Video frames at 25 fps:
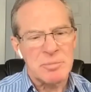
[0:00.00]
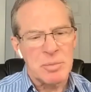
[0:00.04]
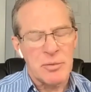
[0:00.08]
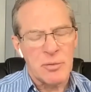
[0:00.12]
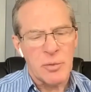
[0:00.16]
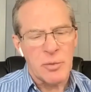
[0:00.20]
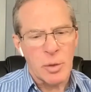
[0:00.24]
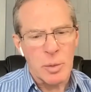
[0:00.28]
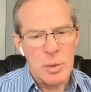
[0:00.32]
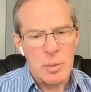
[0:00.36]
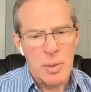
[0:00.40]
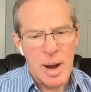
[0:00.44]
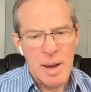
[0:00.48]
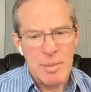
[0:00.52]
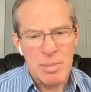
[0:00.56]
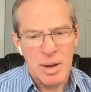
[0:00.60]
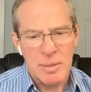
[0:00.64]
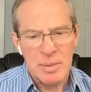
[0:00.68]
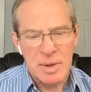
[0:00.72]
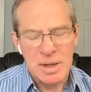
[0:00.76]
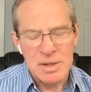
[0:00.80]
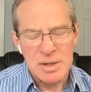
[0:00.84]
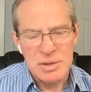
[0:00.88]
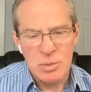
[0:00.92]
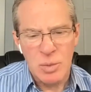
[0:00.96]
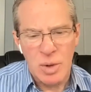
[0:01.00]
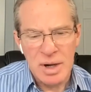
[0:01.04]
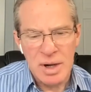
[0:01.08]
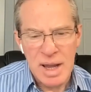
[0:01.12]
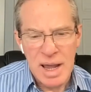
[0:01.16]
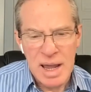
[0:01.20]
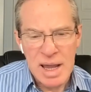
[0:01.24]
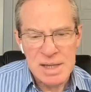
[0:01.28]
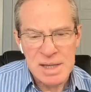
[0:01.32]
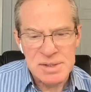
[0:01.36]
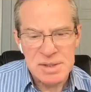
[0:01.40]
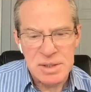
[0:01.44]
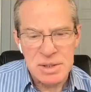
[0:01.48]
before we wrap up, I do want to
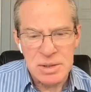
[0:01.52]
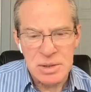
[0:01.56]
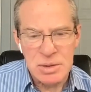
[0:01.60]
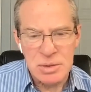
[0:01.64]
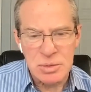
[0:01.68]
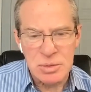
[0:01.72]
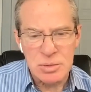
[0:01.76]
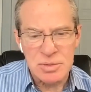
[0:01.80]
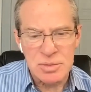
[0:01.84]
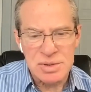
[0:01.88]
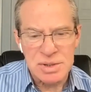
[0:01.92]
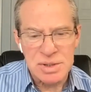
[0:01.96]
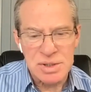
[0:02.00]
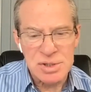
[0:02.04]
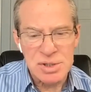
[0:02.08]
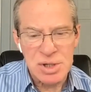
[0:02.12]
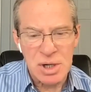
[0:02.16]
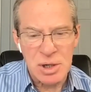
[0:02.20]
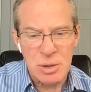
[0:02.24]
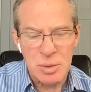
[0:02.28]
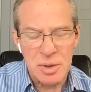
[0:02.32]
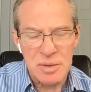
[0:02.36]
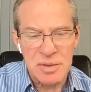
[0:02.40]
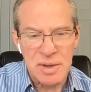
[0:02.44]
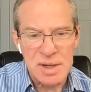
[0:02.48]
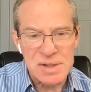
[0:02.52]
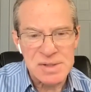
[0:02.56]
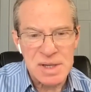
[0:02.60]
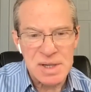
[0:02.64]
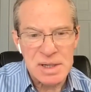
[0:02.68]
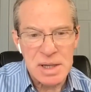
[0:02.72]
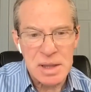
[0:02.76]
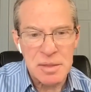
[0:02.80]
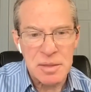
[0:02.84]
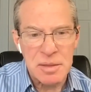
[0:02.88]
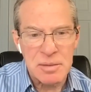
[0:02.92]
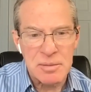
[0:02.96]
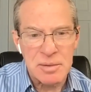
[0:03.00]
ask you to share with us
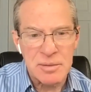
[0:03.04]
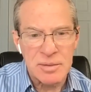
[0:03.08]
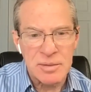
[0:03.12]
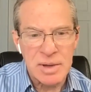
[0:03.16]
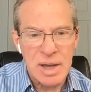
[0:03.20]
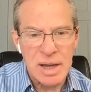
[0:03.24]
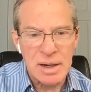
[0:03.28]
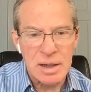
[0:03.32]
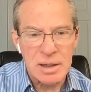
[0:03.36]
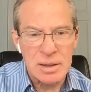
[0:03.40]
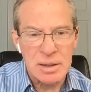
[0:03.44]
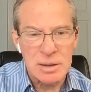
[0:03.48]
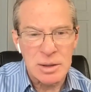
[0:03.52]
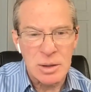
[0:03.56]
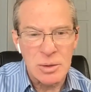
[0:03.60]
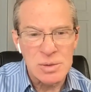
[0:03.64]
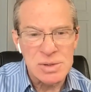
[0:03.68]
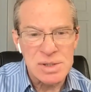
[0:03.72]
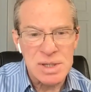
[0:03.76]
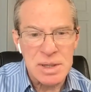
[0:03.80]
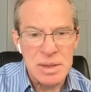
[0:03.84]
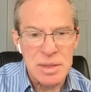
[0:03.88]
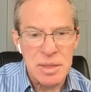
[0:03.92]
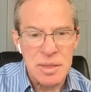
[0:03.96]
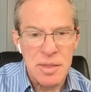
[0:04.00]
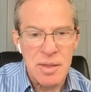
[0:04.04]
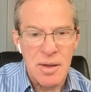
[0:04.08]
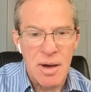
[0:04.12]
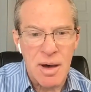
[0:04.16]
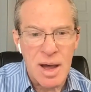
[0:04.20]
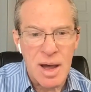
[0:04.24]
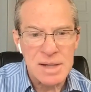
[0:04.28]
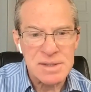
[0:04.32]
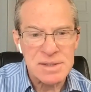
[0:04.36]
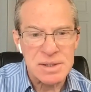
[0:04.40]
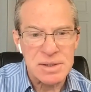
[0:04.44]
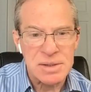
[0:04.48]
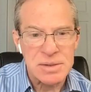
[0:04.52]
any kind of closing
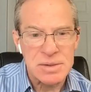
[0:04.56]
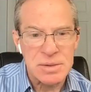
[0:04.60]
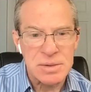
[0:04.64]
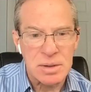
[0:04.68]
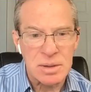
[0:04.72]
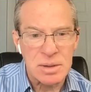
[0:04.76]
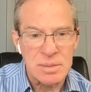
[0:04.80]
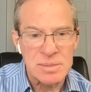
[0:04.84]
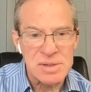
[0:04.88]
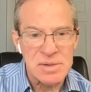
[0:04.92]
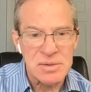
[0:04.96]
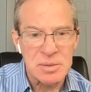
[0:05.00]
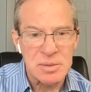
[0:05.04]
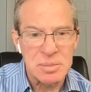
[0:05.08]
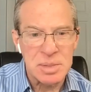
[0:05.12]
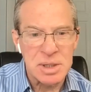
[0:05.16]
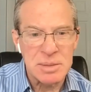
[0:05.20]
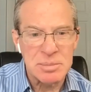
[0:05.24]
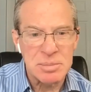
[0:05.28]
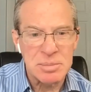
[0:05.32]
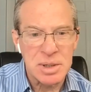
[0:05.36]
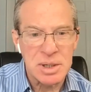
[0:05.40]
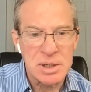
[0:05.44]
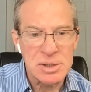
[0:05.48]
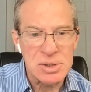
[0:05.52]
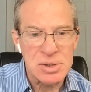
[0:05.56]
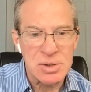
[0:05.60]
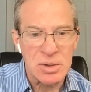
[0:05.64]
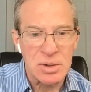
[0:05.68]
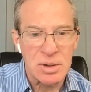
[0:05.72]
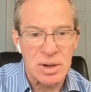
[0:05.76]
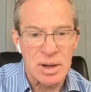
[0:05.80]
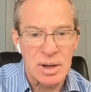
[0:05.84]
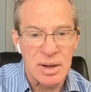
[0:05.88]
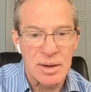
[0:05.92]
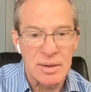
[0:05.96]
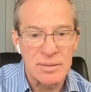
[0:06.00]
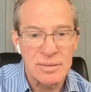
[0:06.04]
thoughts in terms of the big
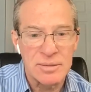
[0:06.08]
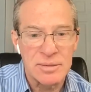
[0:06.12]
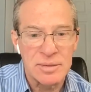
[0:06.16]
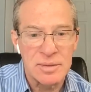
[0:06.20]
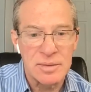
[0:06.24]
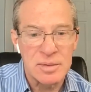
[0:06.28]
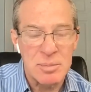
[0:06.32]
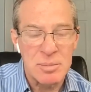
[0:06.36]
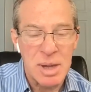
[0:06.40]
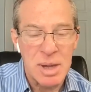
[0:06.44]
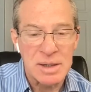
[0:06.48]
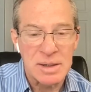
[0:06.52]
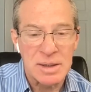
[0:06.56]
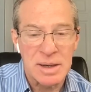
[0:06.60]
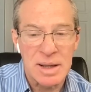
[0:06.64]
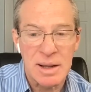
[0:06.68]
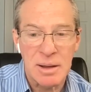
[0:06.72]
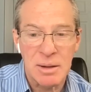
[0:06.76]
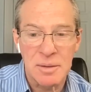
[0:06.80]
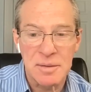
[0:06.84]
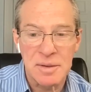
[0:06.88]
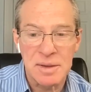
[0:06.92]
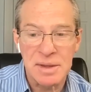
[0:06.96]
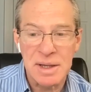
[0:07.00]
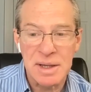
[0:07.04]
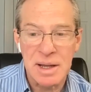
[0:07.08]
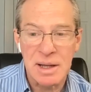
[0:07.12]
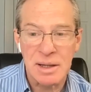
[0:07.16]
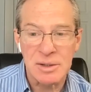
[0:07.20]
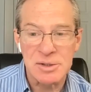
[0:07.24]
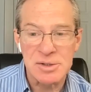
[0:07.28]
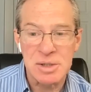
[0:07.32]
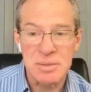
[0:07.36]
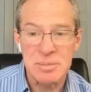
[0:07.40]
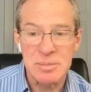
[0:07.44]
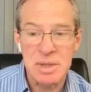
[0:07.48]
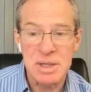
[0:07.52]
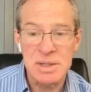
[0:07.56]
picture of mental health in the
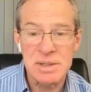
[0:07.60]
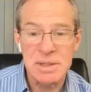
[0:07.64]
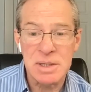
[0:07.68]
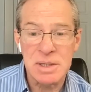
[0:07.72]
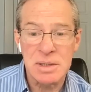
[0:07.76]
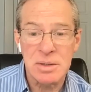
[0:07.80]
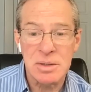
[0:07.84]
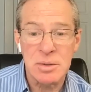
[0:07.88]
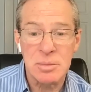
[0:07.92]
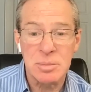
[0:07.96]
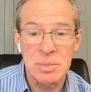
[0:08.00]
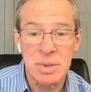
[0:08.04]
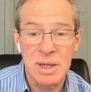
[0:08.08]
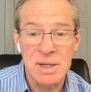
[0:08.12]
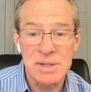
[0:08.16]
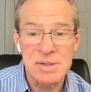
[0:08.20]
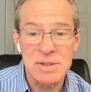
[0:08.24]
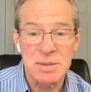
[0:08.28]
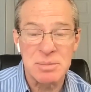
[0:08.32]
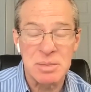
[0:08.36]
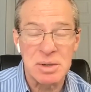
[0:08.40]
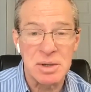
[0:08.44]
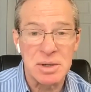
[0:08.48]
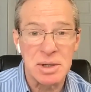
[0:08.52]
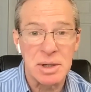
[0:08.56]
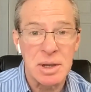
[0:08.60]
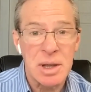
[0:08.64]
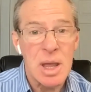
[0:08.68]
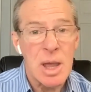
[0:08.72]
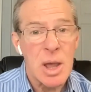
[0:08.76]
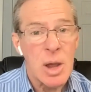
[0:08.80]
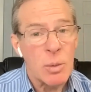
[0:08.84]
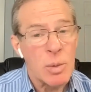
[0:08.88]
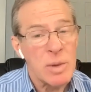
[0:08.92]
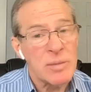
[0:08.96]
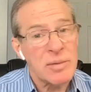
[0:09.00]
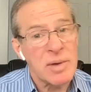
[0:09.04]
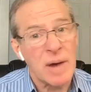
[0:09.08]
LGBTQ plus community.
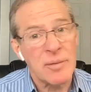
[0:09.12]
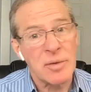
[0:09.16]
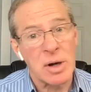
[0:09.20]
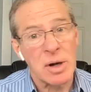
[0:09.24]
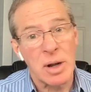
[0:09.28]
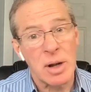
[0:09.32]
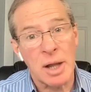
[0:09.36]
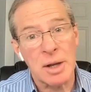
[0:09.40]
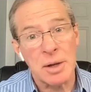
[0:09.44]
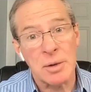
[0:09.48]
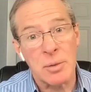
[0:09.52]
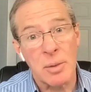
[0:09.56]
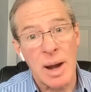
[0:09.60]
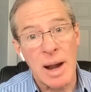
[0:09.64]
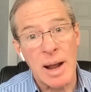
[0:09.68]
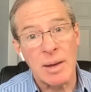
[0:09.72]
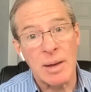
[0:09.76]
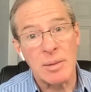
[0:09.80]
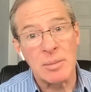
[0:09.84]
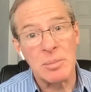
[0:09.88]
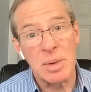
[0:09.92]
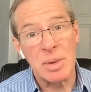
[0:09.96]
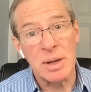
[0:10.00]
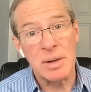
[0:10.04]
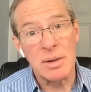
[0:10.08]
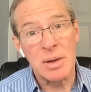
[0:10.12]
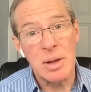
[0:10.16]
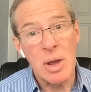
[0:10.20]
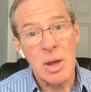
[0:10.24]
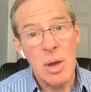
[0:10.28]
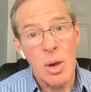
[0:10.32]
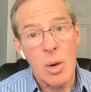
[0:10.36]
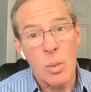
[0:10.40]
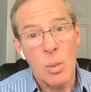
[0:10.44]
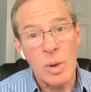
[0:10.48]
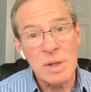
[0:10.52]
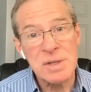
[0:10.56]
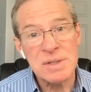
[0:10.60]
We've covered a lot of ground, but
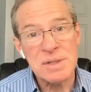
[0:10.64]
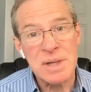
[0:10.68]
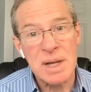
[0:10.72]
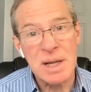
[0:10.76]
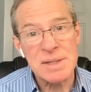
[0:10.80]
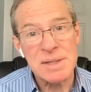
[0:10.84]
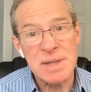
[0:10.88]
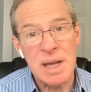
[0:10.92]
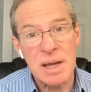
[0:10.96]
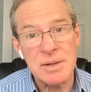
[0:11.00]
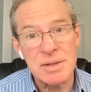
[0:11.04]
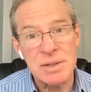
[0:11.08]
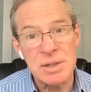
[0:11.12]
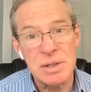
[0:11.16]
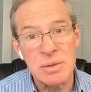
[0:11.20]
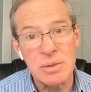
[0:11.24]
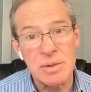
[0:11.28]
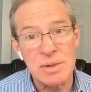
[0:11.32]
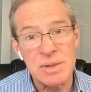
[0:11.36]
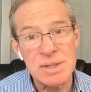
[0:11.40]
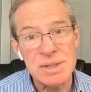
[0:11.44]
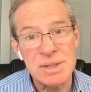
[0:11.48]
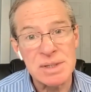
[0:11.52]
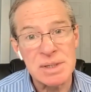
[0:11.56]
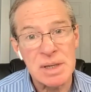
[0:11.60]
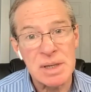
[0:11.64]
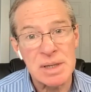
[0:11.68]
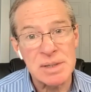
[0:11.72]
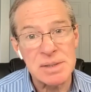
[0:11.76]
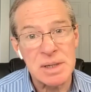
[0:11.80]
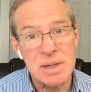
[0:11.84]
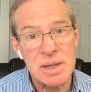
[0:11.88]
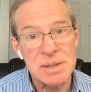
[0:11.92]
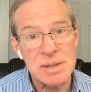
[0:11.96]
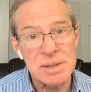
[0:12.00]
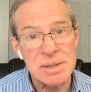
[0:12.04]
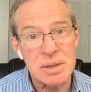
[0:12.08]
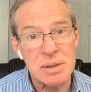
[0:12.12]
what stands out to you is is
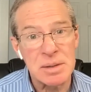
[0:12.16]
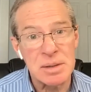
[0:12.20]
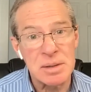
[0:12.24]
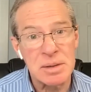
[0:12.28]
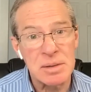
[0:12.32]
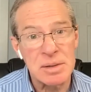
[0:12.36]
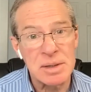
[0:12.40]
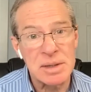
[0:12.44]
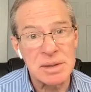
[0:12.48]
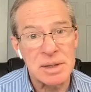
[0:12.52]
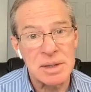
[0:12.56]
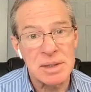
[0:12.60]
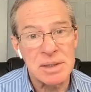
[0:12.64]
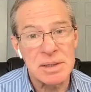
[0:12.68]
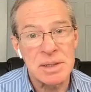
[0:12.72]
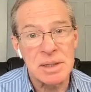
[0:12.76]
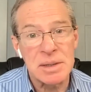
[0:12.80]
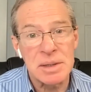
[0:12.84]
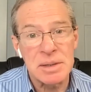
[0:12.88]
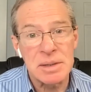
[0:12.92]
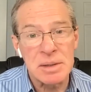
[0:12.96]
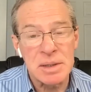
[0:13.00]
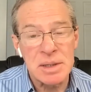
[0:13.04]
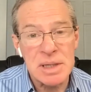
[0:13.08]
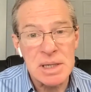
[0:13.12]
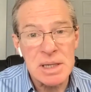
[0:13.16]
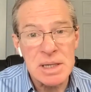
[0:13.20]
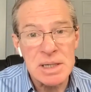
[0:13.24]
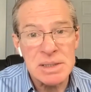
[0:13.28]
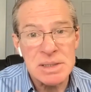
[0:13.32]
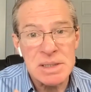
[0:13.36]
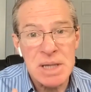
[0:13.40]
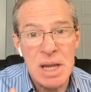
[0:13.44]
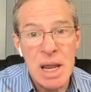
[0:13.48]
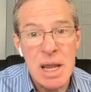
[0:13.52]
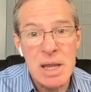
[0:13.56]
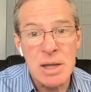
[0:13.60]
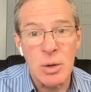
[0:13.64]
is the the, the, the key
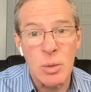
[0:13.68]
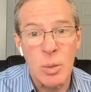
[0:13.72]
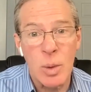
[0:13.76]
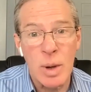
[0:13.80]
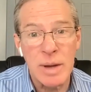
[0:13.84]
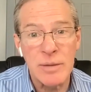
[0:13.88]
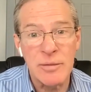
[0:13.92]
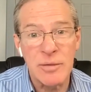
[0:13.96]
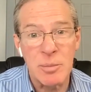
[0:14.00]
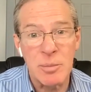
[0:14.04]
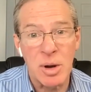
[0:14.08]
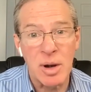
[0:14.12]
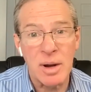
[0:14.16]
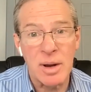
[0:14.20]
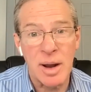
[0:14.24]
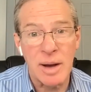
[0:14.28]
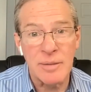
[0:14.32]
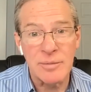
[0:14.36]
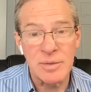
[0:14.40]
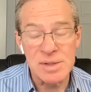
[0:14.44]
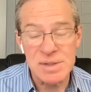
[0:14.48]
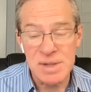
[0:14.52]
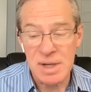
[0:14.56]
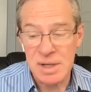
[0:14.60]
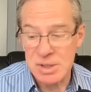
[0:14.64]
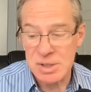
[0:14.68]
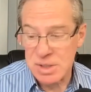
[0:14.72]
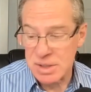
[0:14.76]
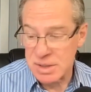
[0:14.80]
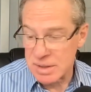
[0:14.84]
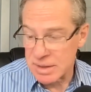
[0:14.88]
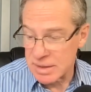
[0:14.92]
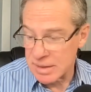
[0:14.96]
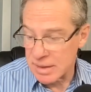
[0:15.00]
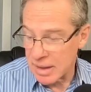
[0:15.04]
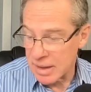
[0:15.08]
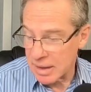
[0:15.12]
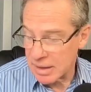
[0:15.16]
takeaway from our conversation
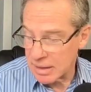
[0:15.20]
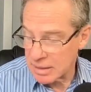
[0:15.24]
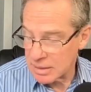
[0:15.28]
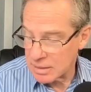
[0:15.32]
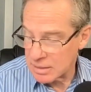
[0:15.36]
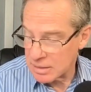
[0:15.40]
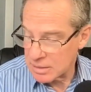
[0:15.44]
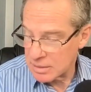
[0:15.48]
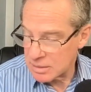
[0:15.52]
today?